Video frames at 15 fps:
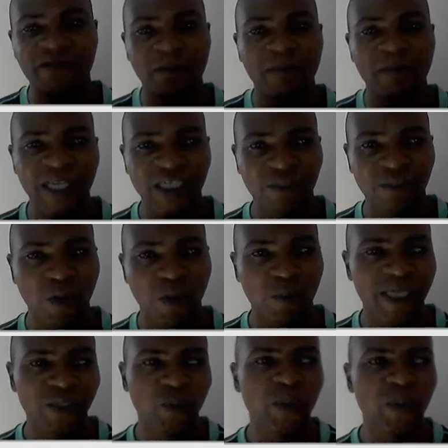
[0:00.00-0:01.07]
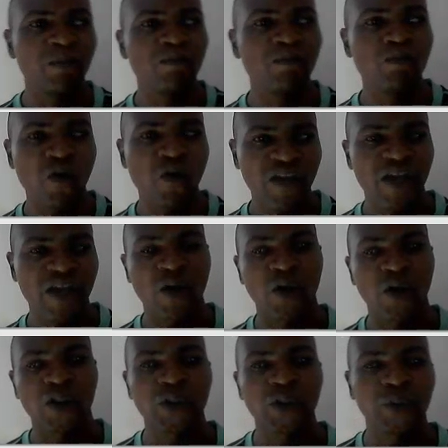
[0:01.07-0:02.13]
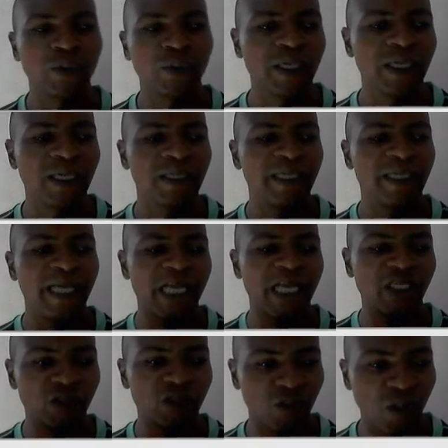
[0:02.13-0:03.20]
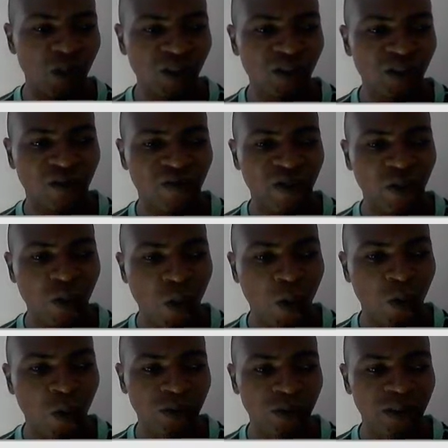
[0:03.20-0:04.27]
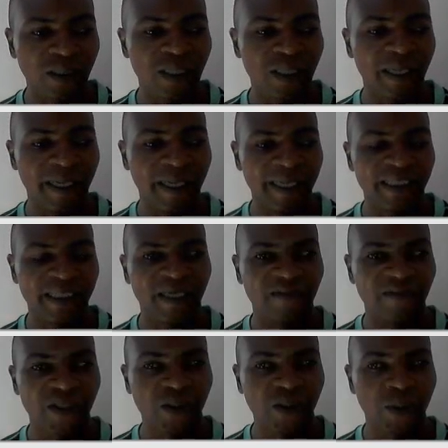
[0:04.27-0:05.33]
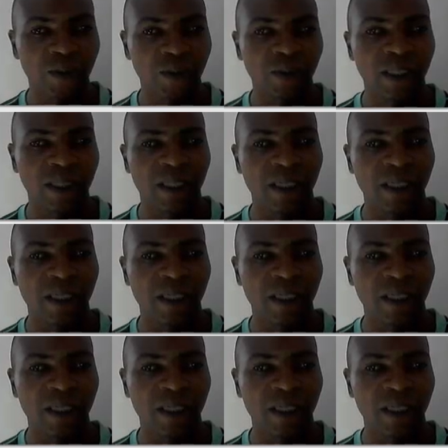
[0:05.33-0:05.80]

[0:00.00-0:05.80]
from this moment, we are moving on to the introduction of the course itself. So